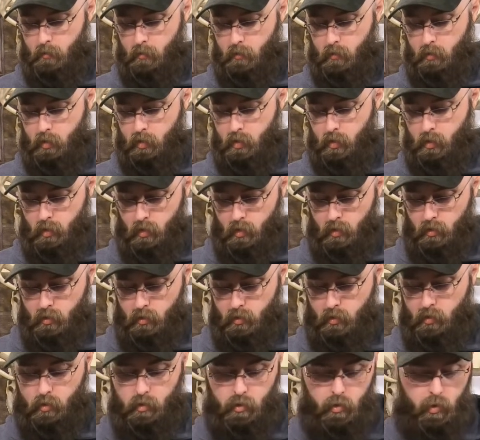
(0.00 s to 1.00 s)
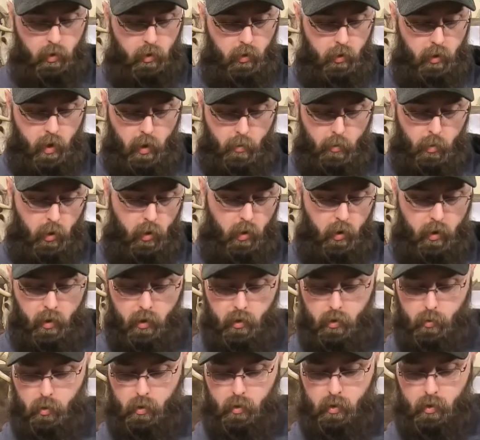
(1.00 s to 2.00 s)
series serial number and
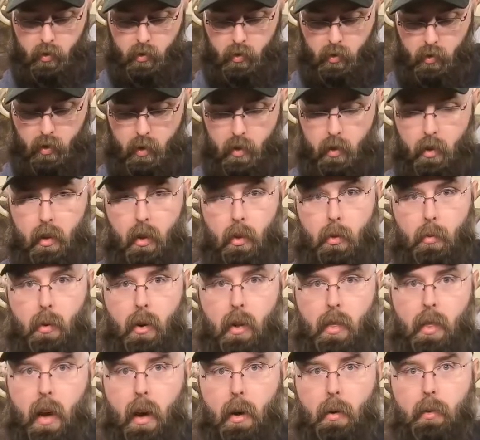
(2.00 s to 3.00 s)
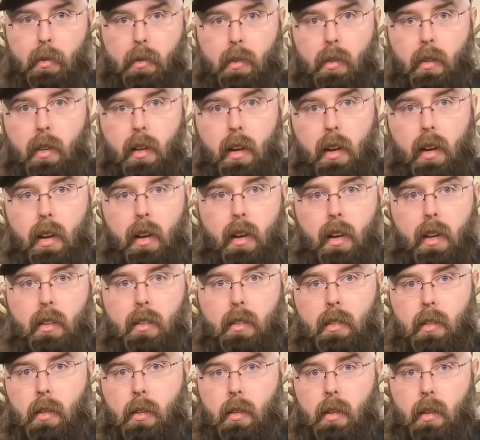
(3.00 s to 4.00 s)
this one's in the 3000
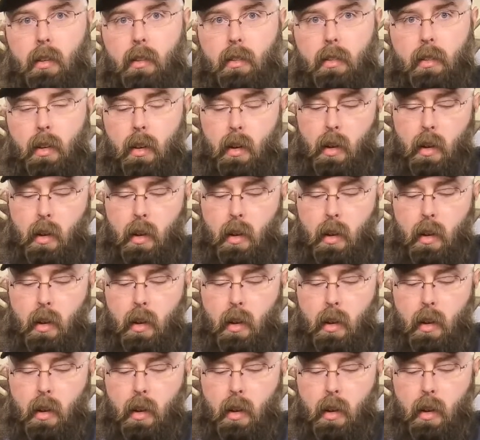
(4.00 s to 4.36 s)
series.